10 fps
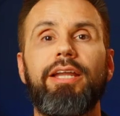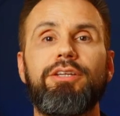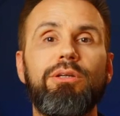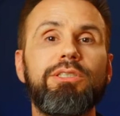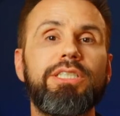And
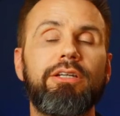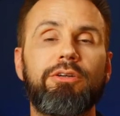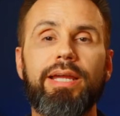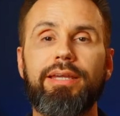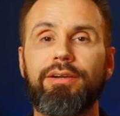using a
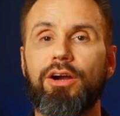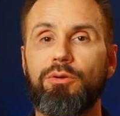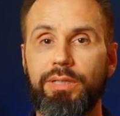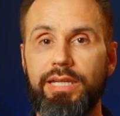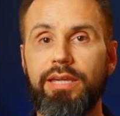gray card
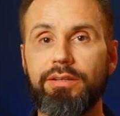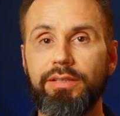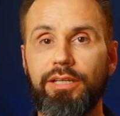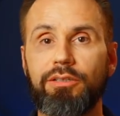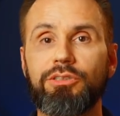will either
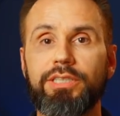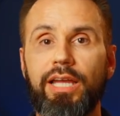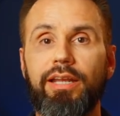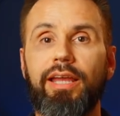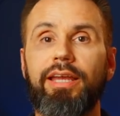let you
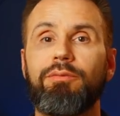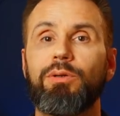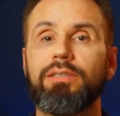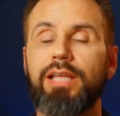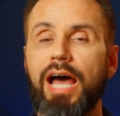set a
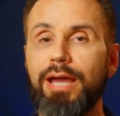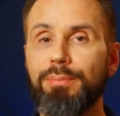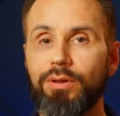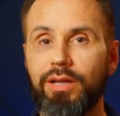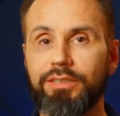
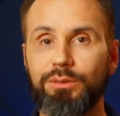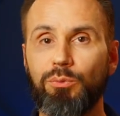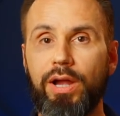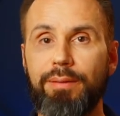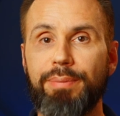reliable custom
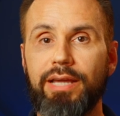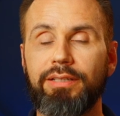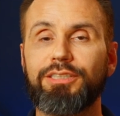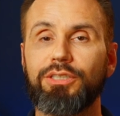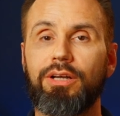white
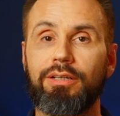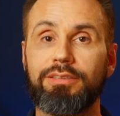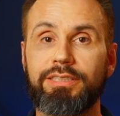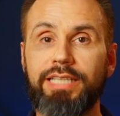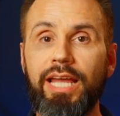balance
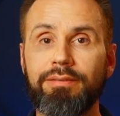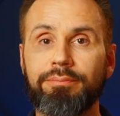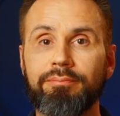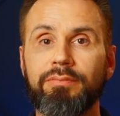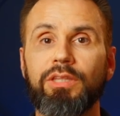on set,
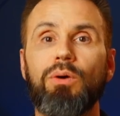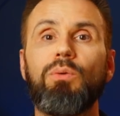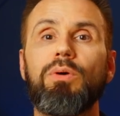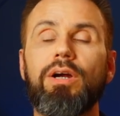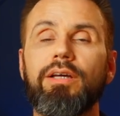
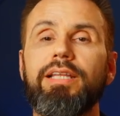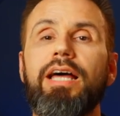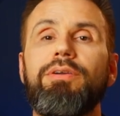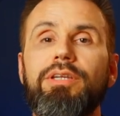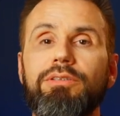or
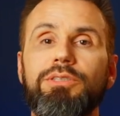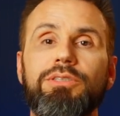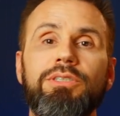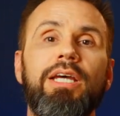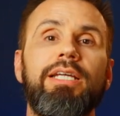allow you to
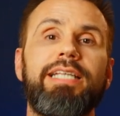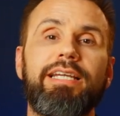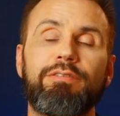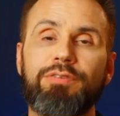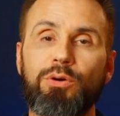take
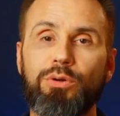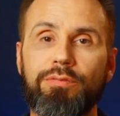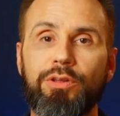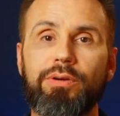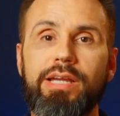a photo
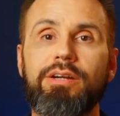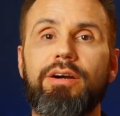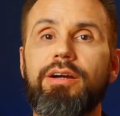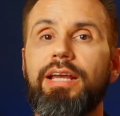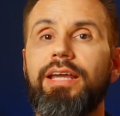of the gray
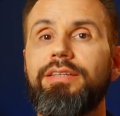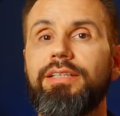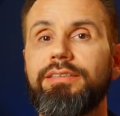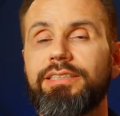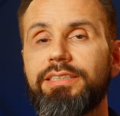card and
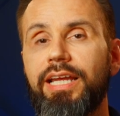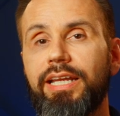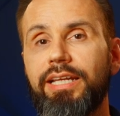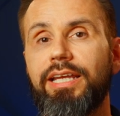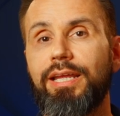then set
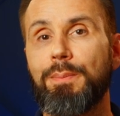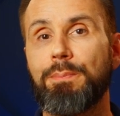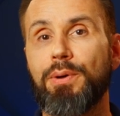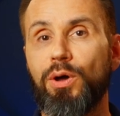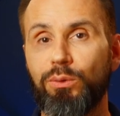it in
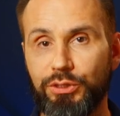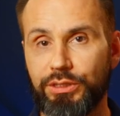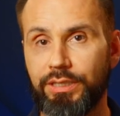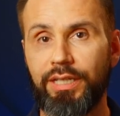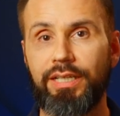
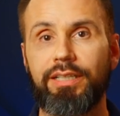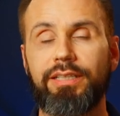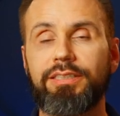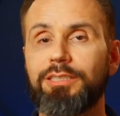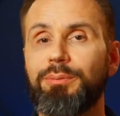post.
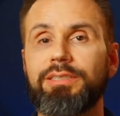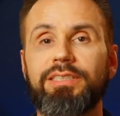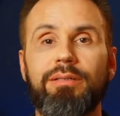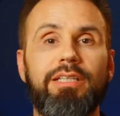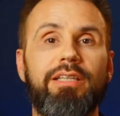This has been
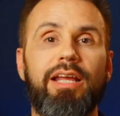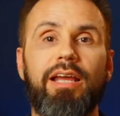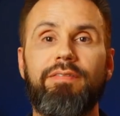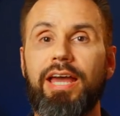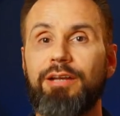something that
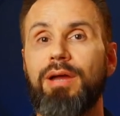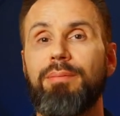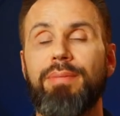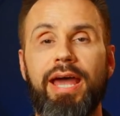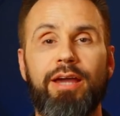I've had in my
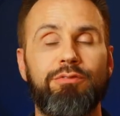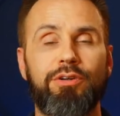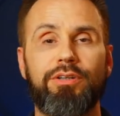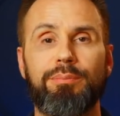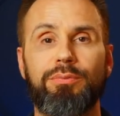bag
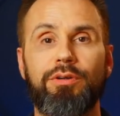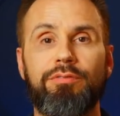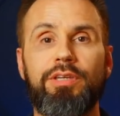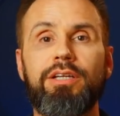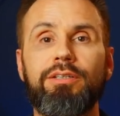for a number
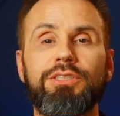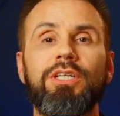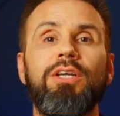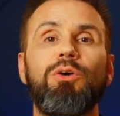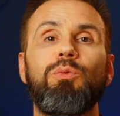of years.
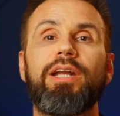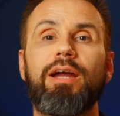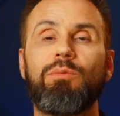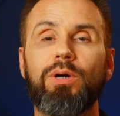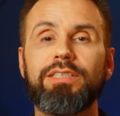When
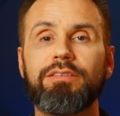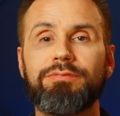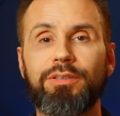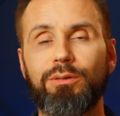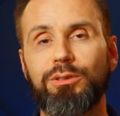I was a
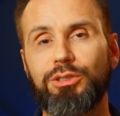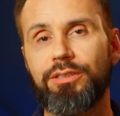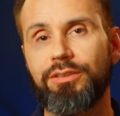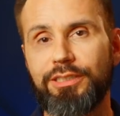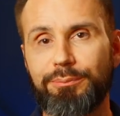
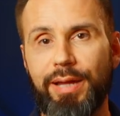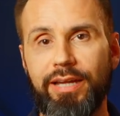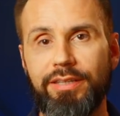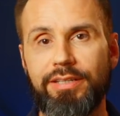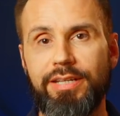photojournalist back in the